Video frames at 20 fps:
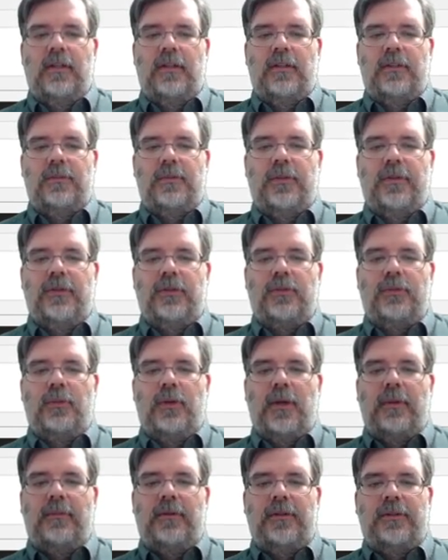Let's put those
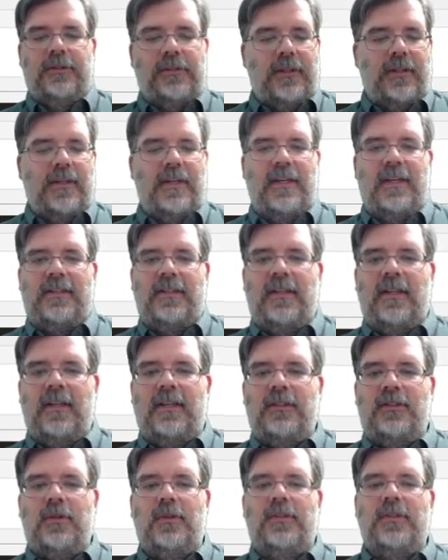parameters on the next
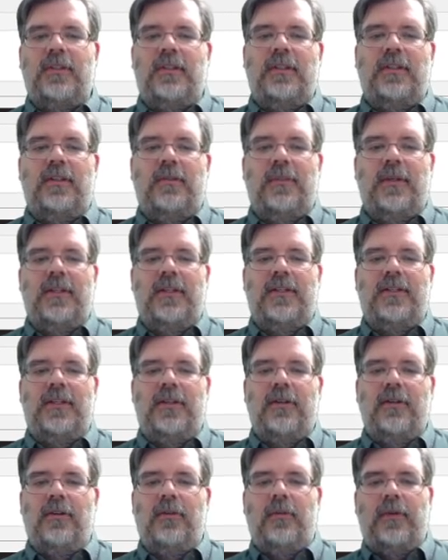line so it's a little bit
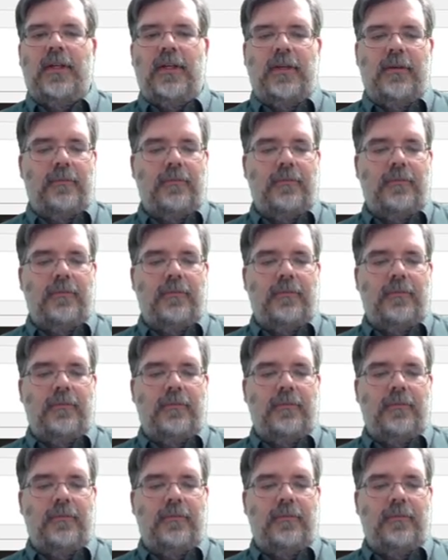easier to read.